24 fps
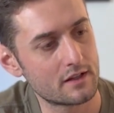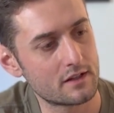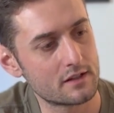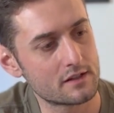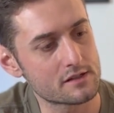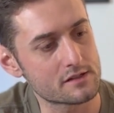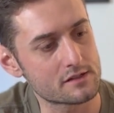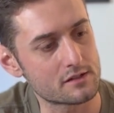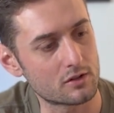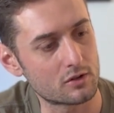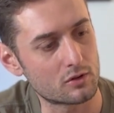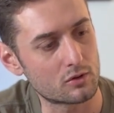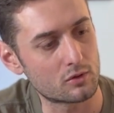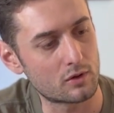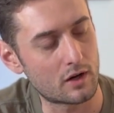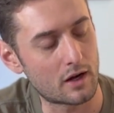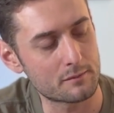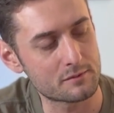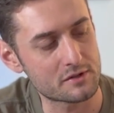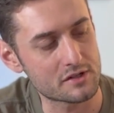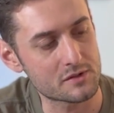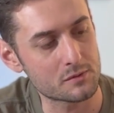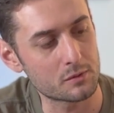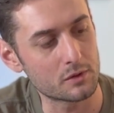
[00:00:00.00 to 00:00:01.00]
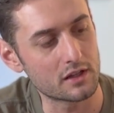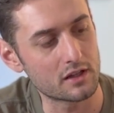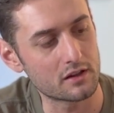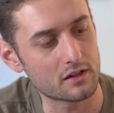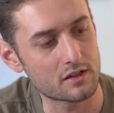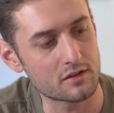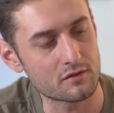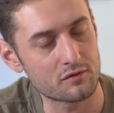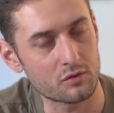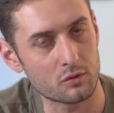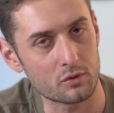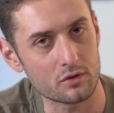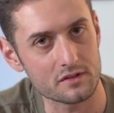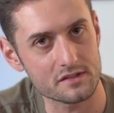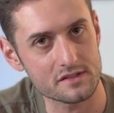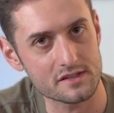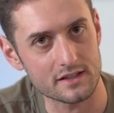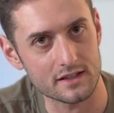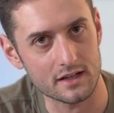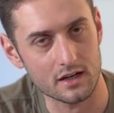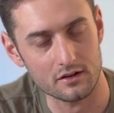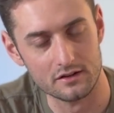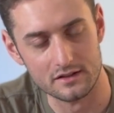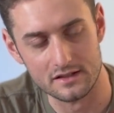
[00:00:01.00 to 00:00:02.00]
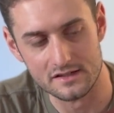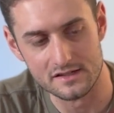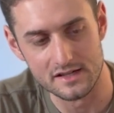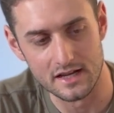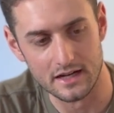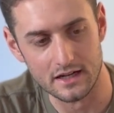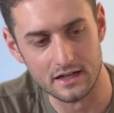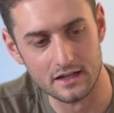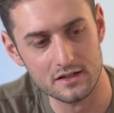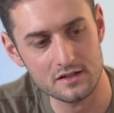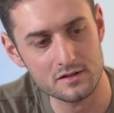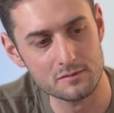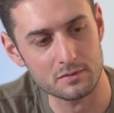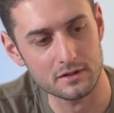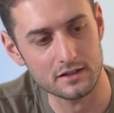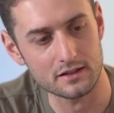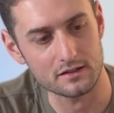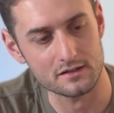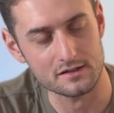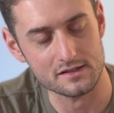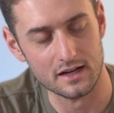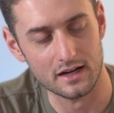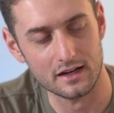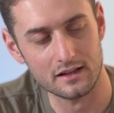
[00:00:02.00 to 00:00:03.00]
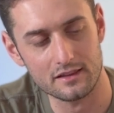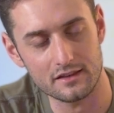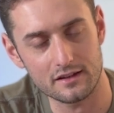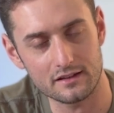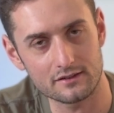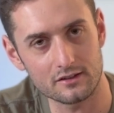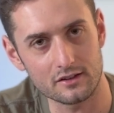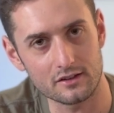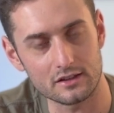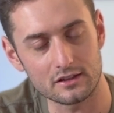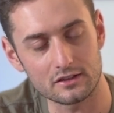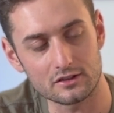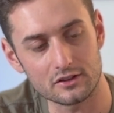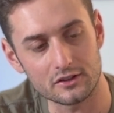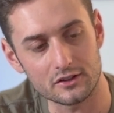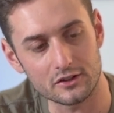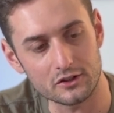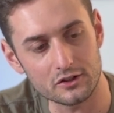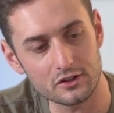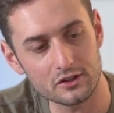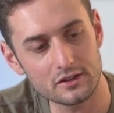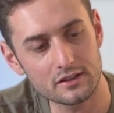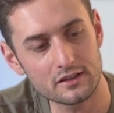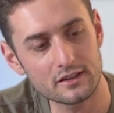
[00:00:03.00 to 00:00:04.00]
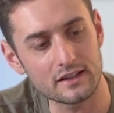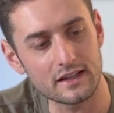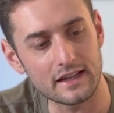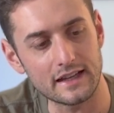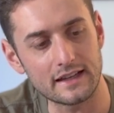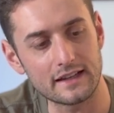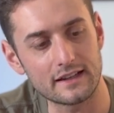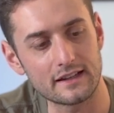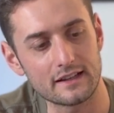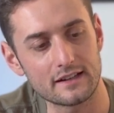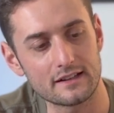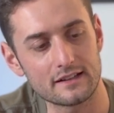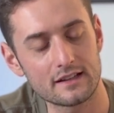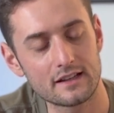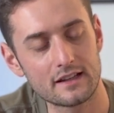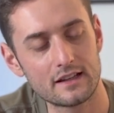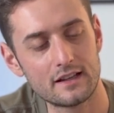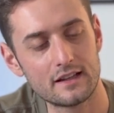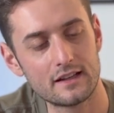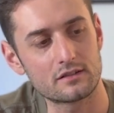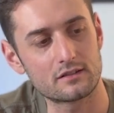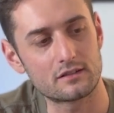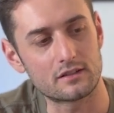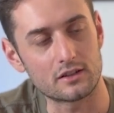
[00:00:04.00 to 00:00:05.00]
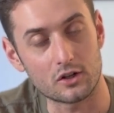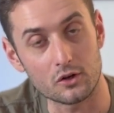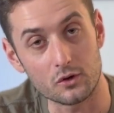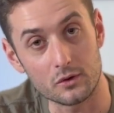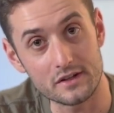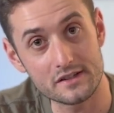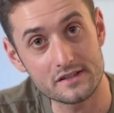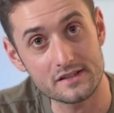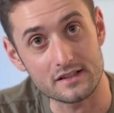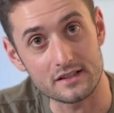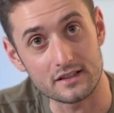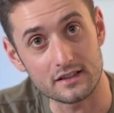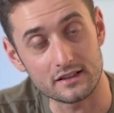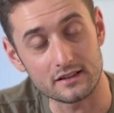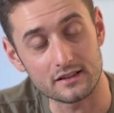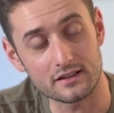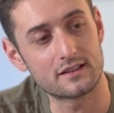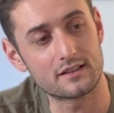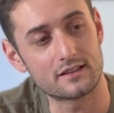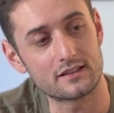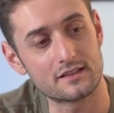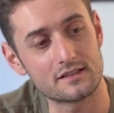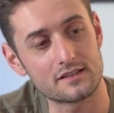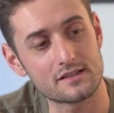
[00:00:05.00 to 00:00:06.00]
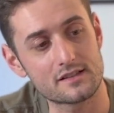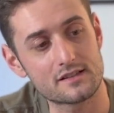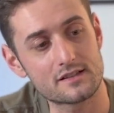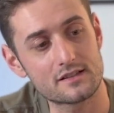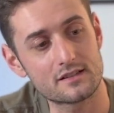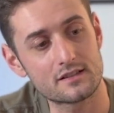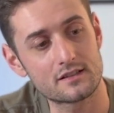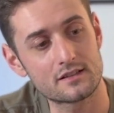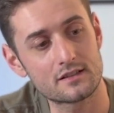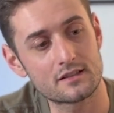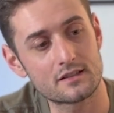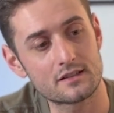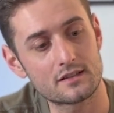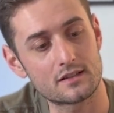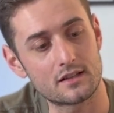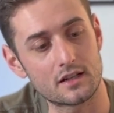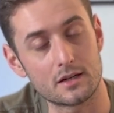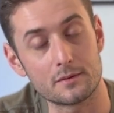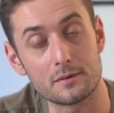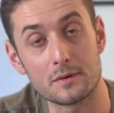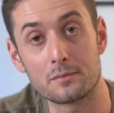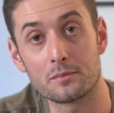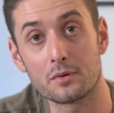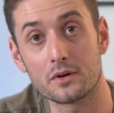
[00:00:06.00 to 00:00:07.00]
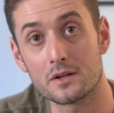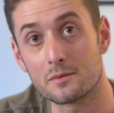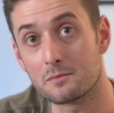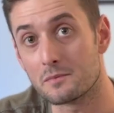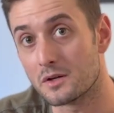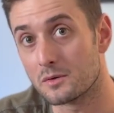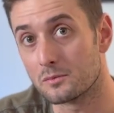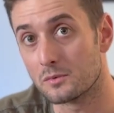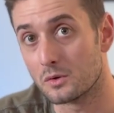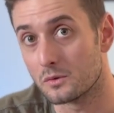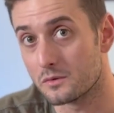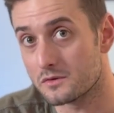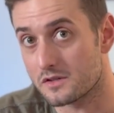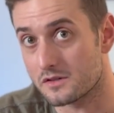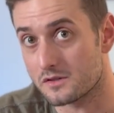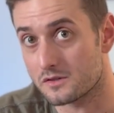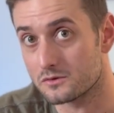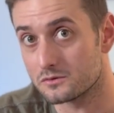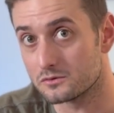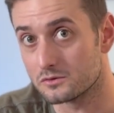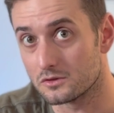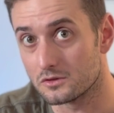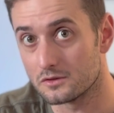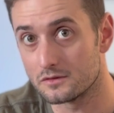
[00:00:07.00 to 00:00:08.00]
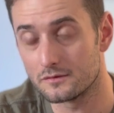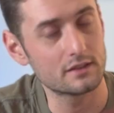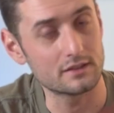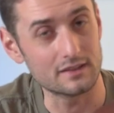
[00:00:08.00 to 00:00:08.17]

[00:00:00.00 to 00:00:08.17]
So I'm just really looking forward to seeing how these age, because I think they're gonna look good, and the creasing is gonna be pretty minimal, which is cool.